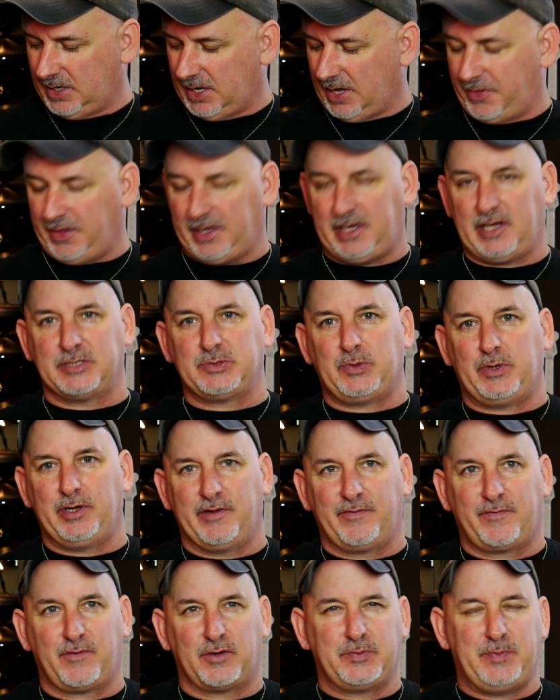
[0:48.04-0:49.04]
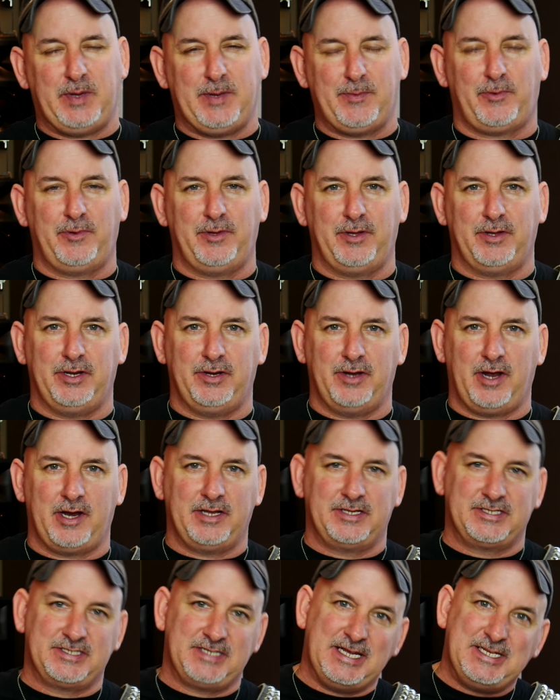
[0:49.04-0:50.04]
I think I was one of the first people in the
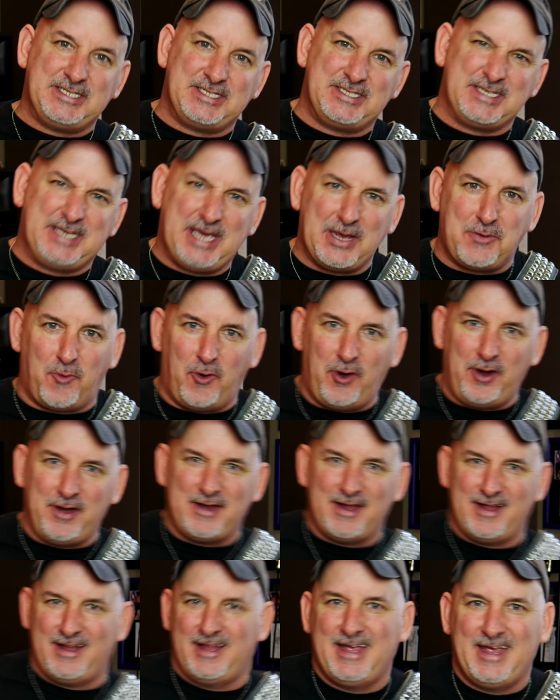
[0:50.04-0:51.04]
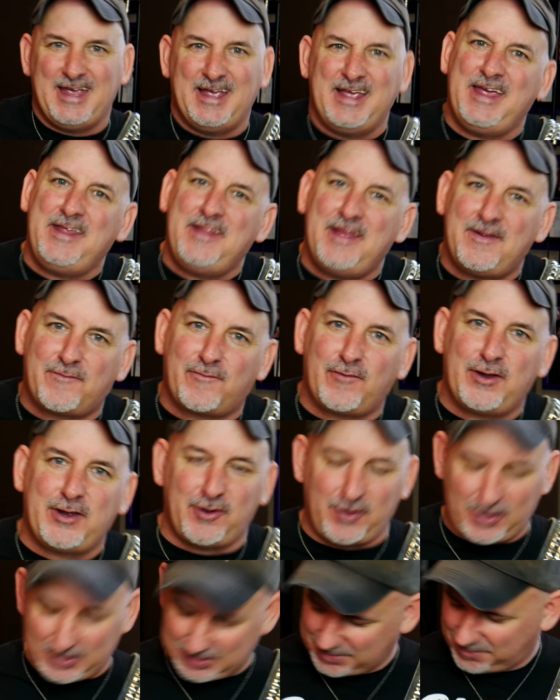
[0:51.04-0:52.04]
United States to get one. Isn't that freaking
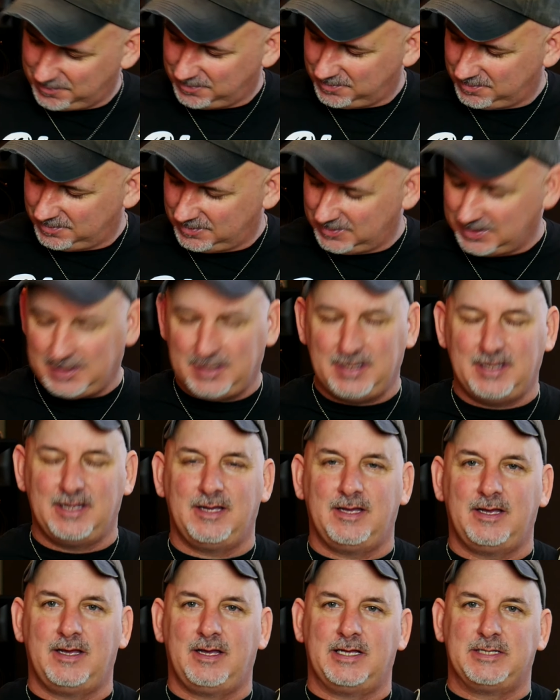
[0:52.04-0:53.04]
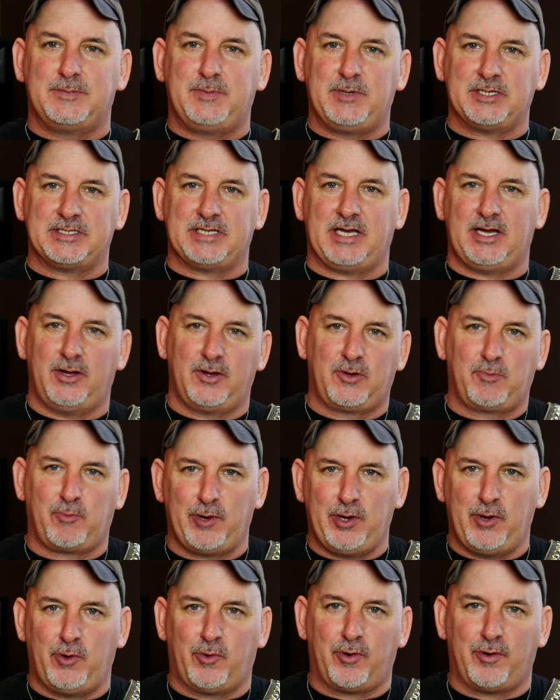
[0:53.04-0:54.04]
awesome? It's because I
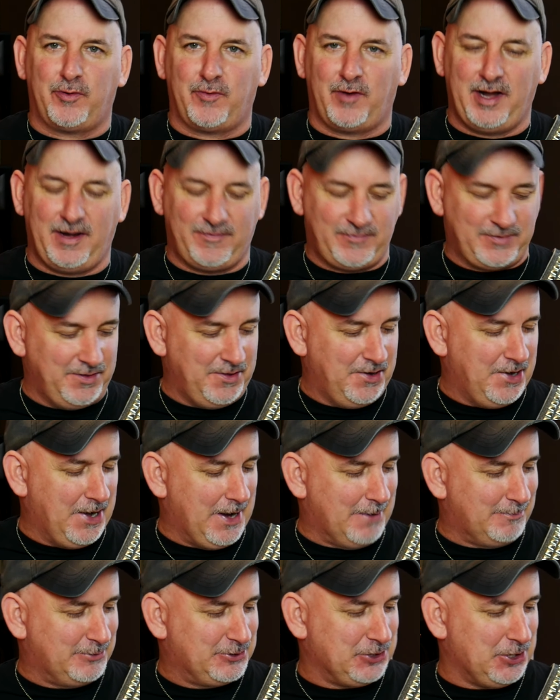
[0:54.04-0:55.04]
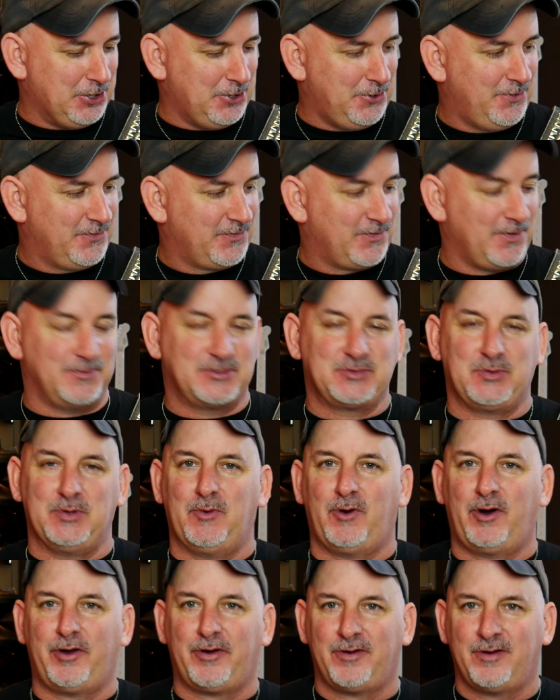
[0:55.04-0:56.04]
pre-ordered right after the NAMM show from
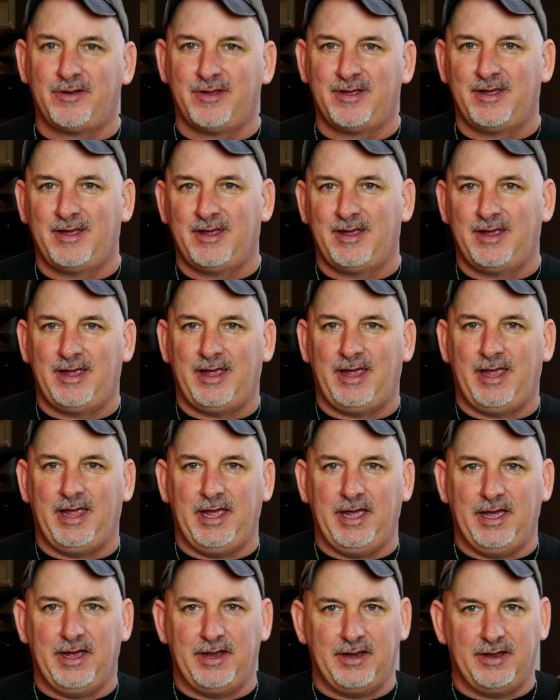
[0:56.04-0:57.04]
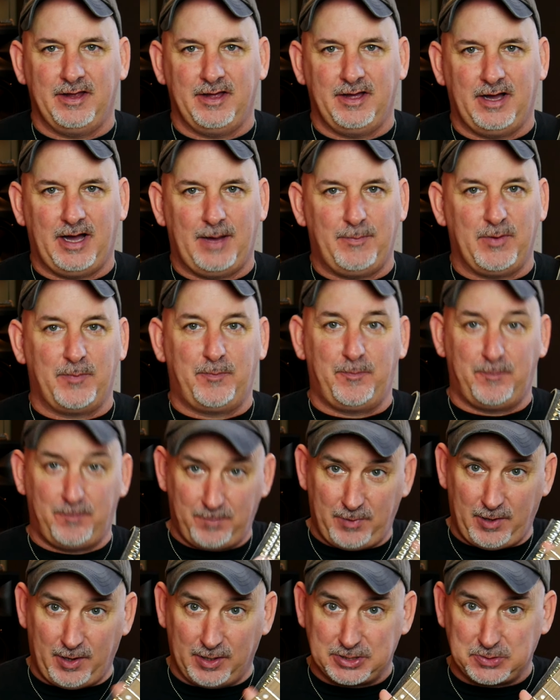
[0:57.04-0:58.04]
Sweetwater. And I'm going to
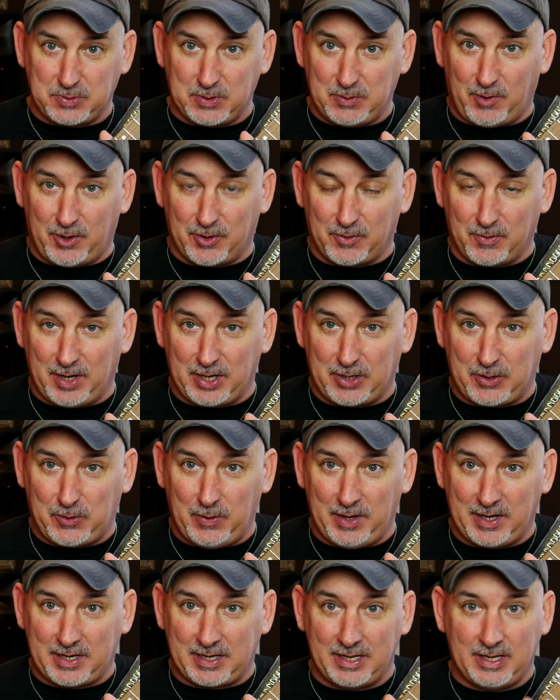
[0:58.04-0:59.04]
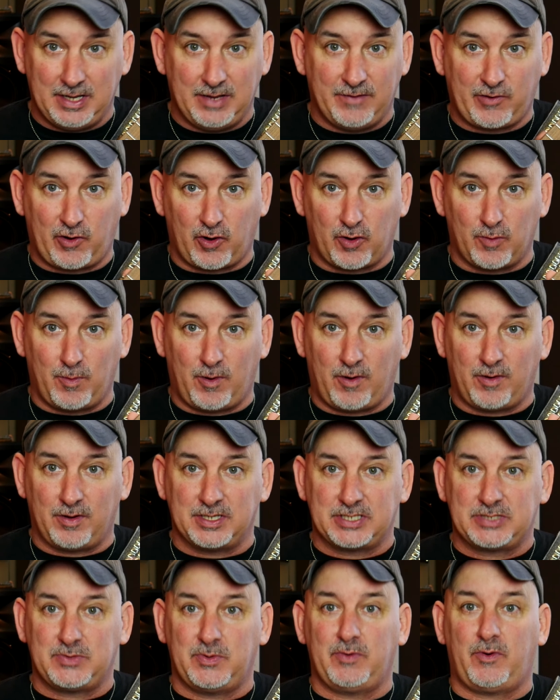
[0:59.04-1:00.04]
plug Sweetwater right quick. Kurt Martin of
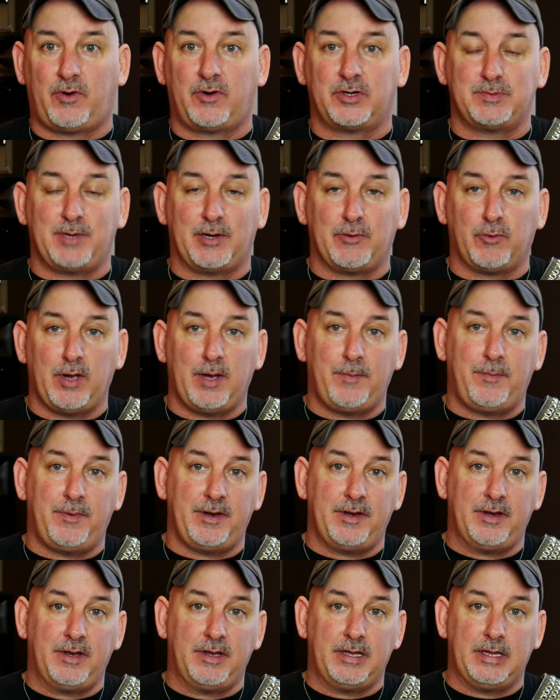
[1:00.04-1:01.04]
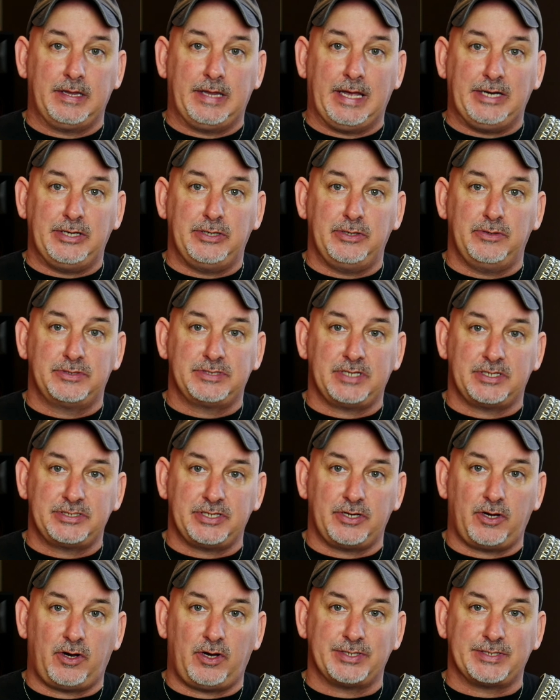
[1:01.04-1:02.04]
Sweetwater's my rep, and they do such
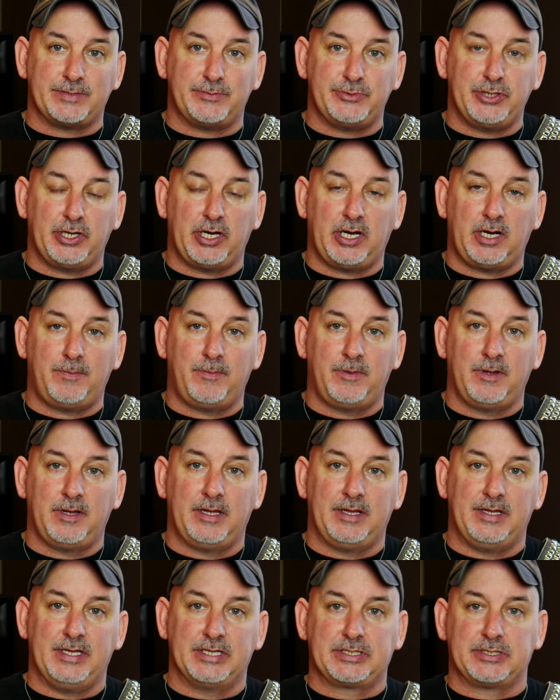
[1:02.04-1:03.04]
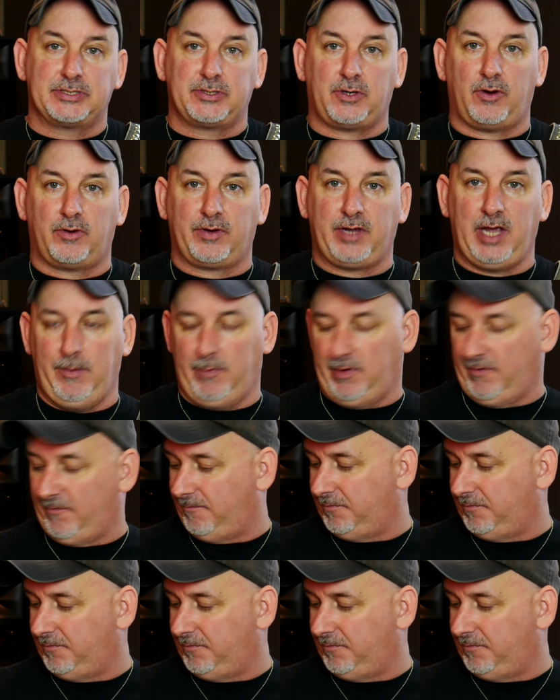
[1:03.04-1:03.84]
an awesome job. This guitar came in